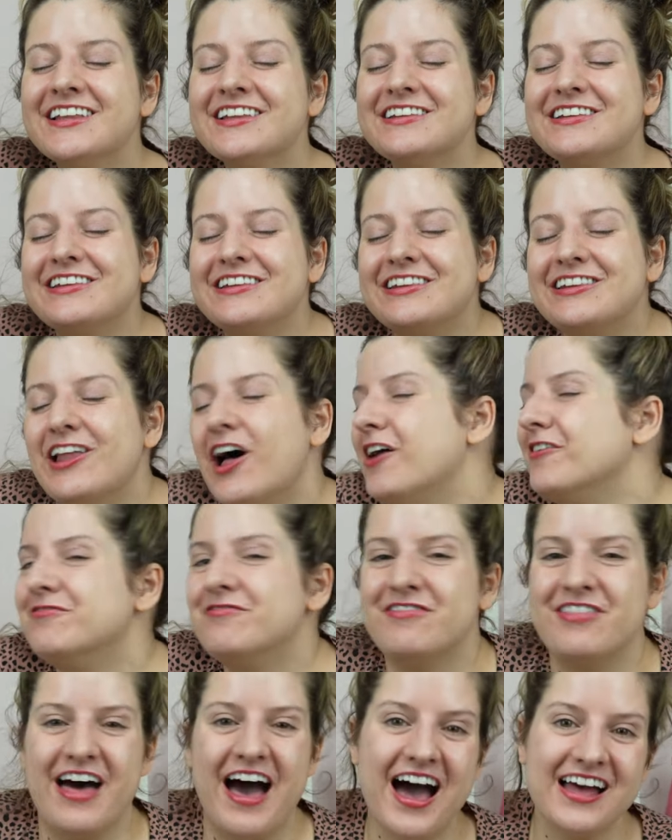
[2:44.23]

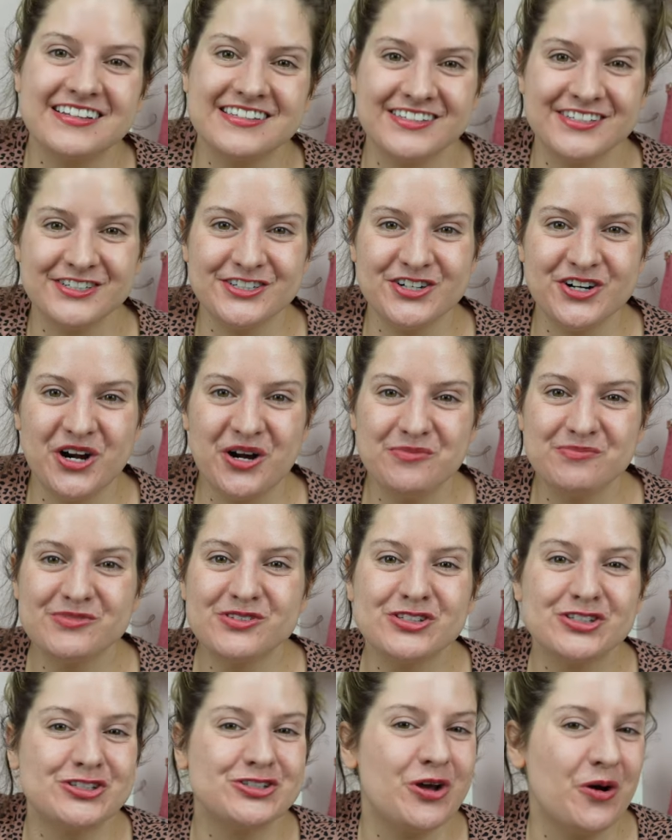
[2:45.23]
love that serum
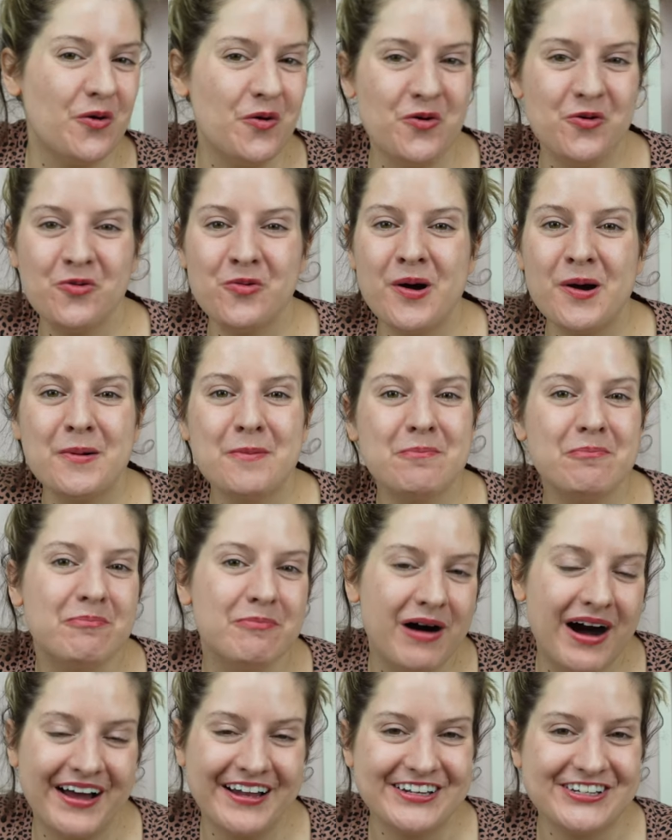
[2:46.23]
so
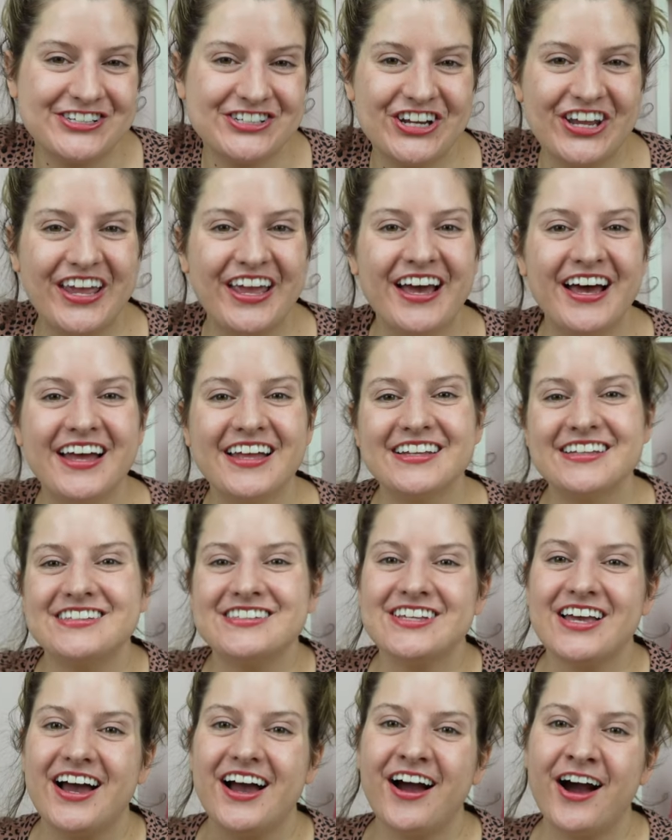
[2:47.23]
much.
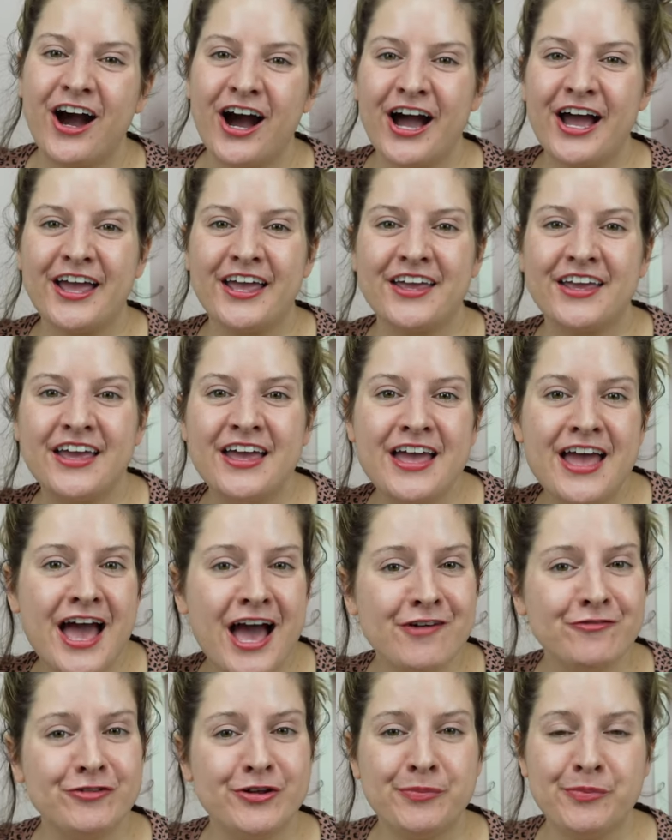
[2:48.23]
And I
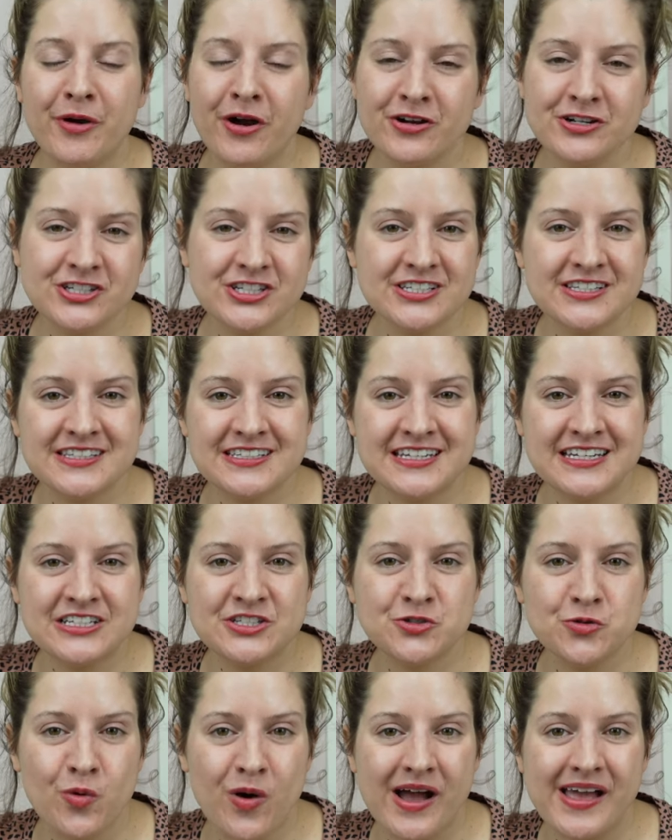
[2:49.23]
have repurchased
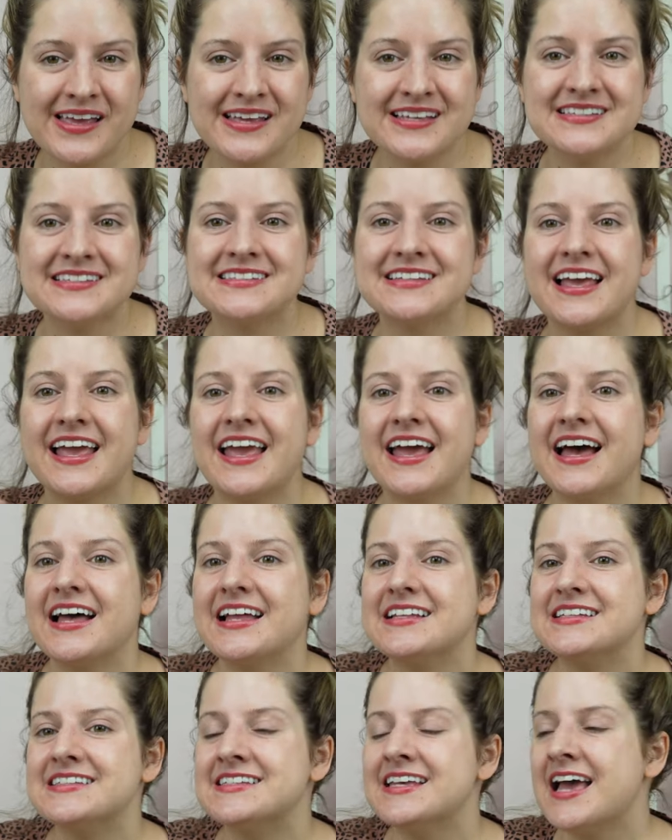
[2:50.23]
it twice
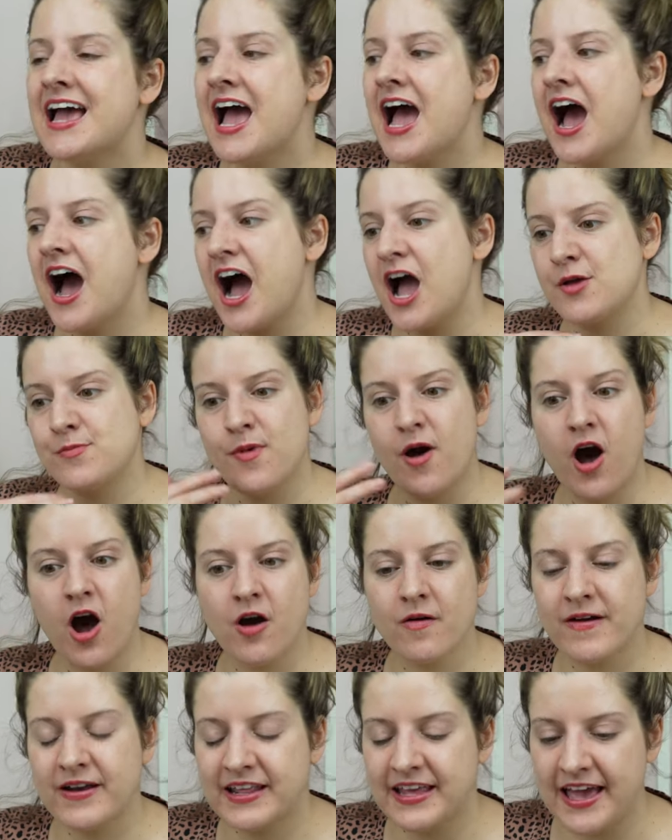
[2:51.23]
and I'm
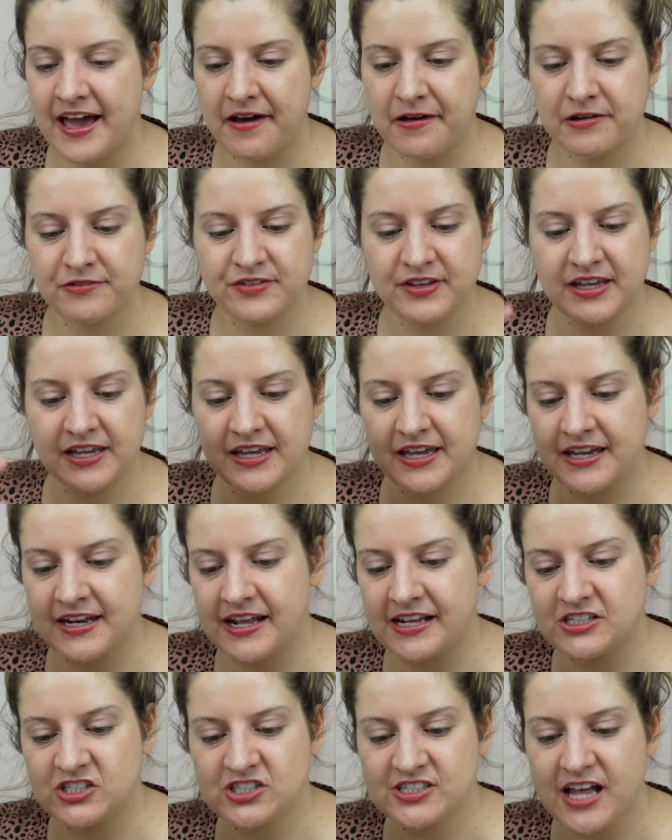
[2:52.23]
already out of it. And
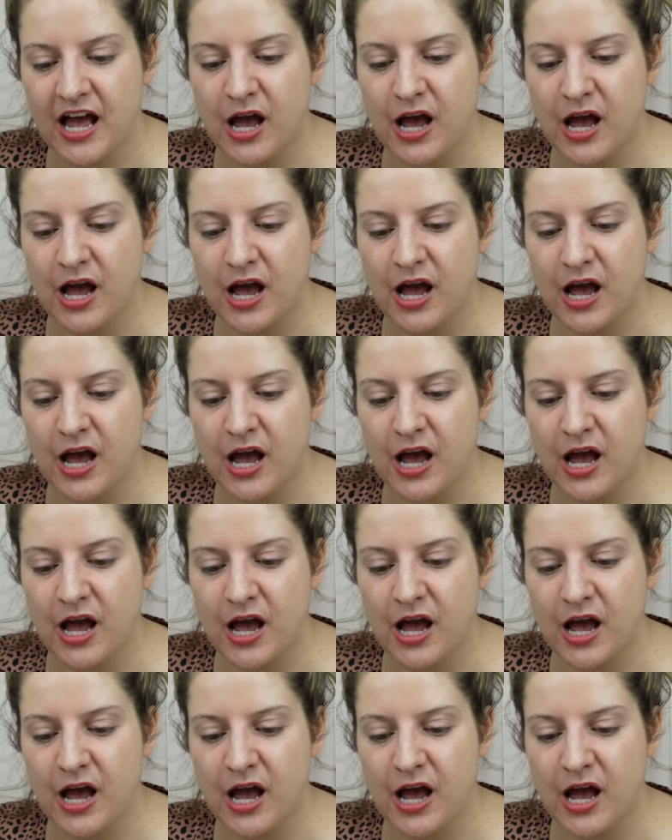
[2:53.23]
I